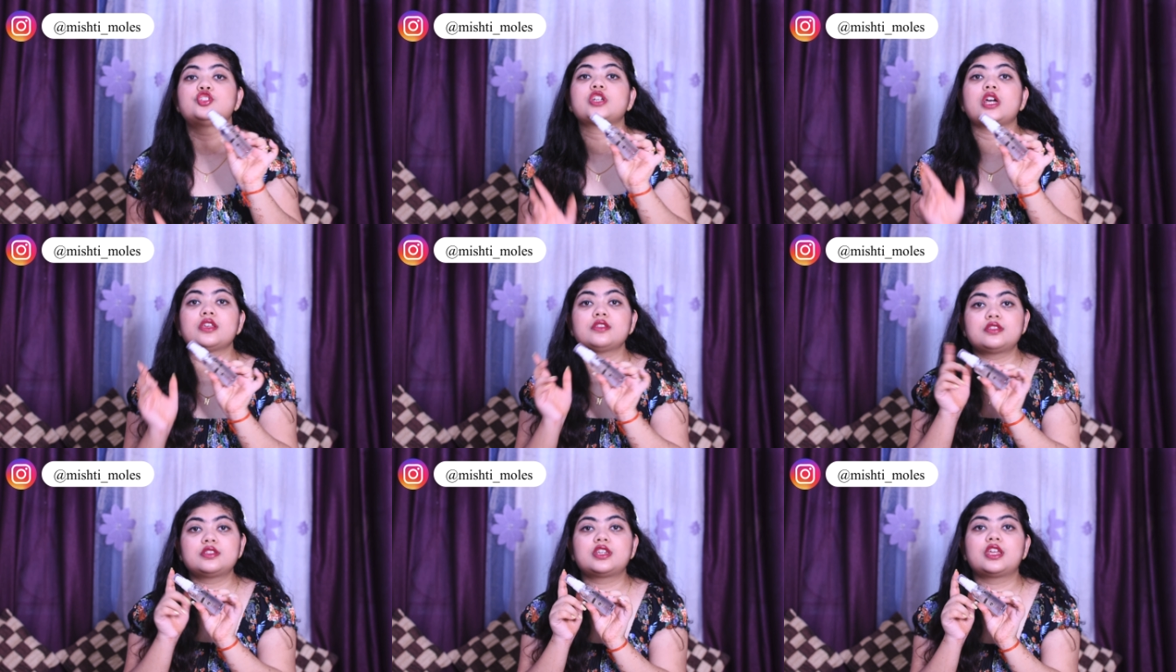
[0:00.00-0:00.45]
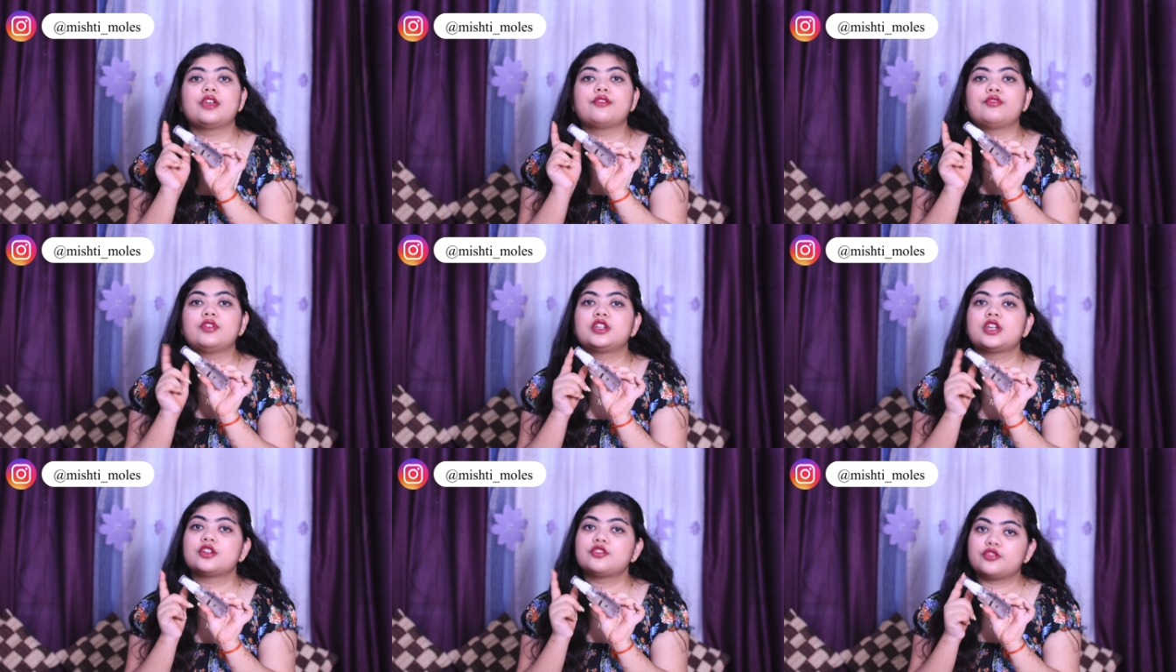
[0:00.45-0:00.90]
Just give
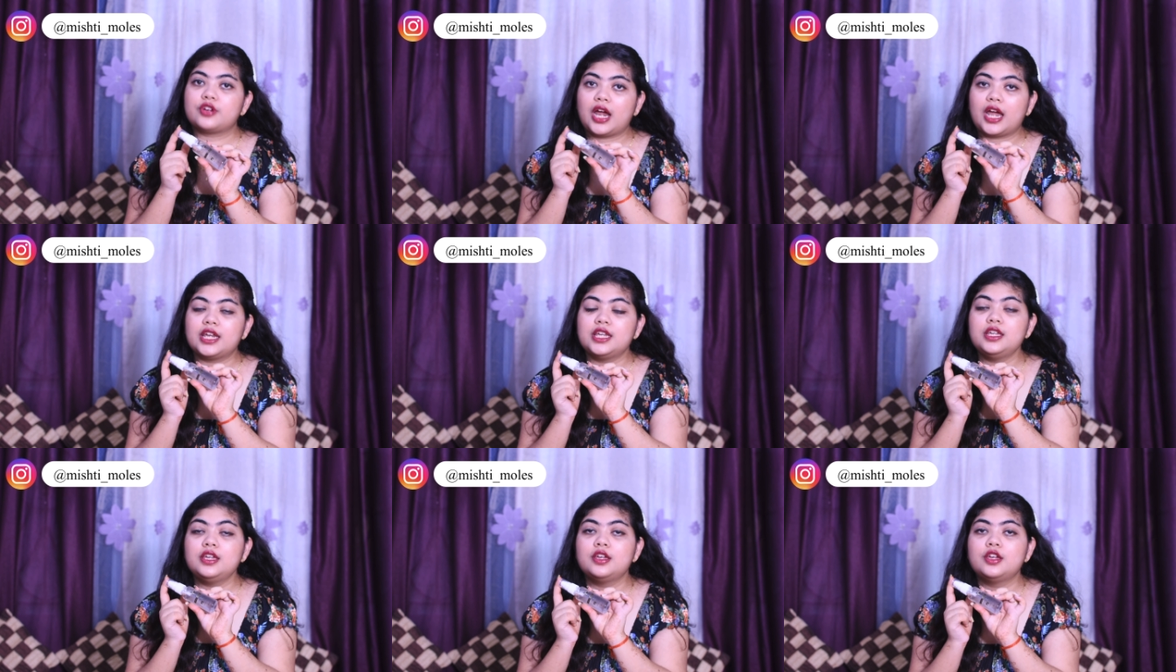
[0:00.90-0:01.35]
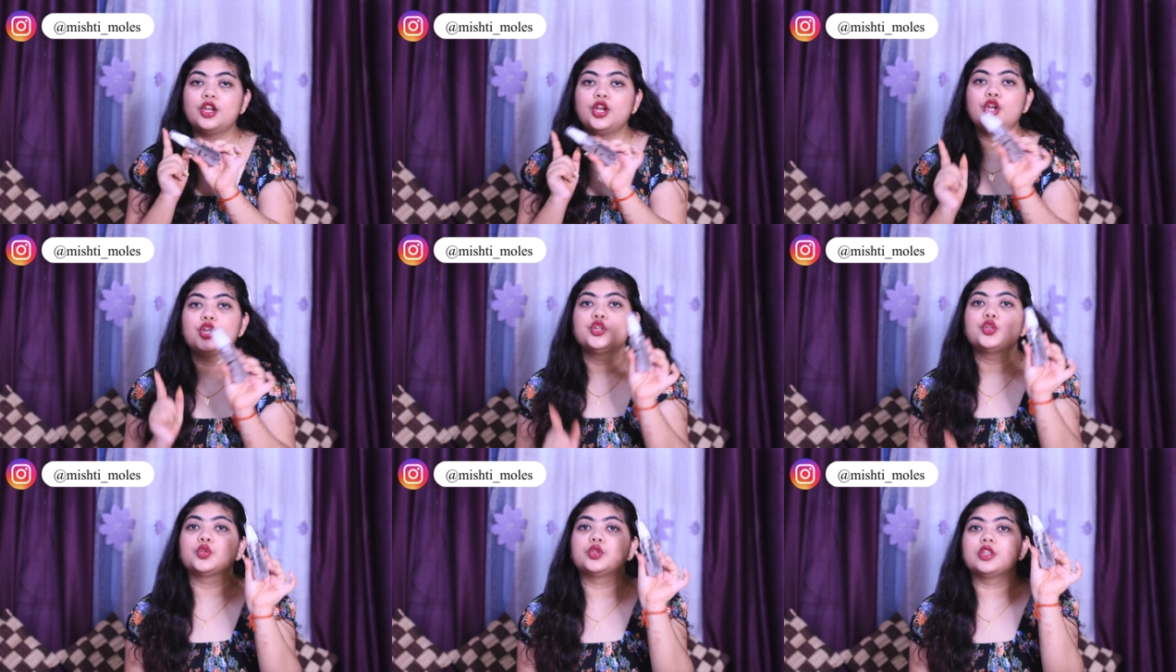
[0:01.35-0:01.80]
it a try
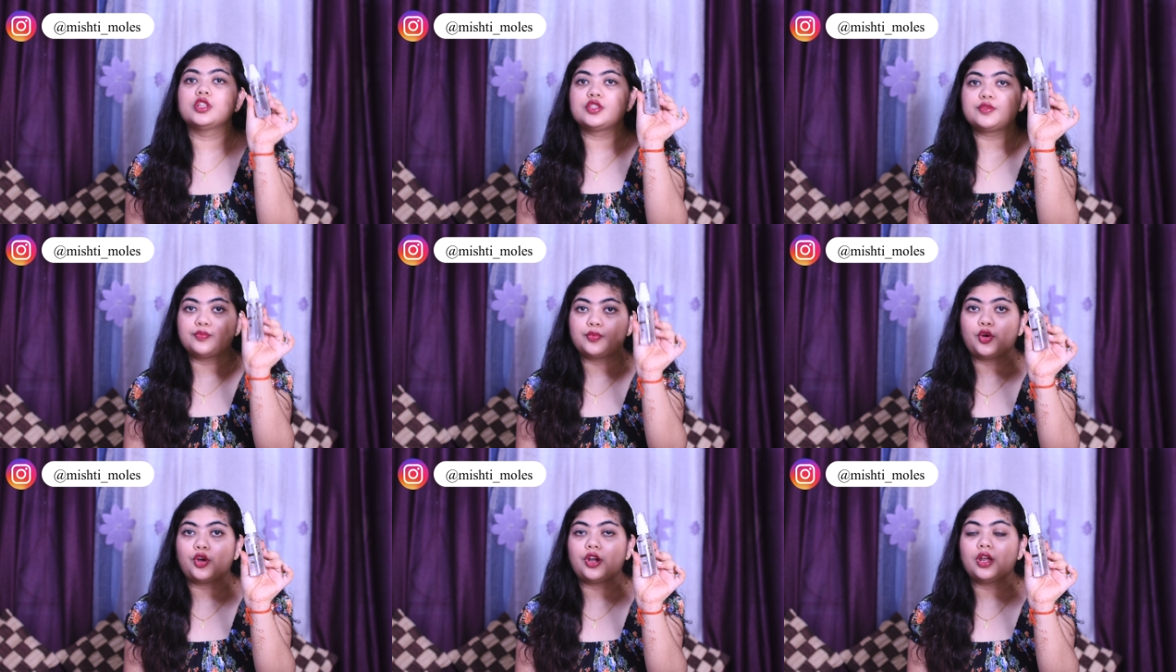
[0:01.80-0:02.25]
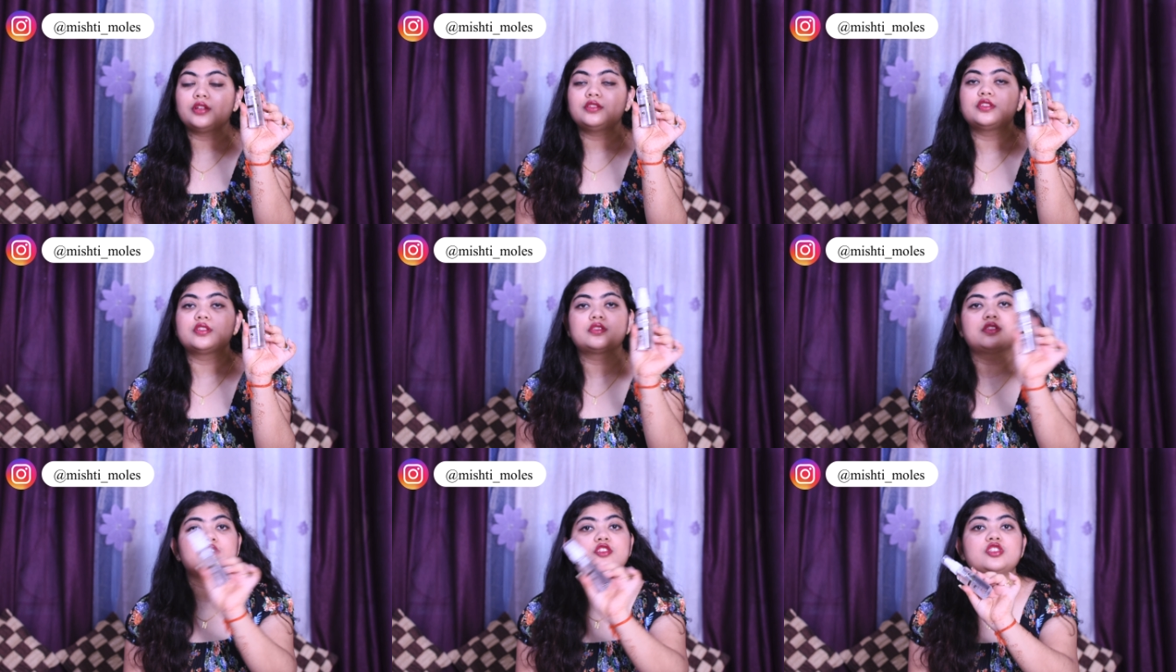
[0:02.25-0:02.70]
to this product.
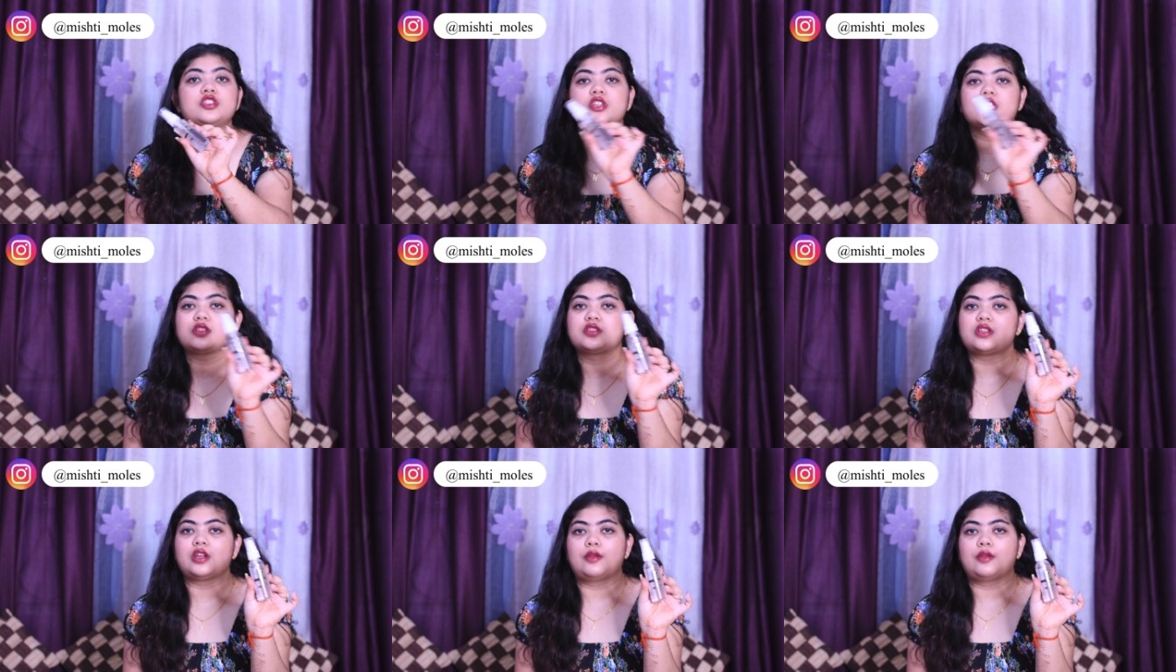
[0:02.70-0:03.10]
This is just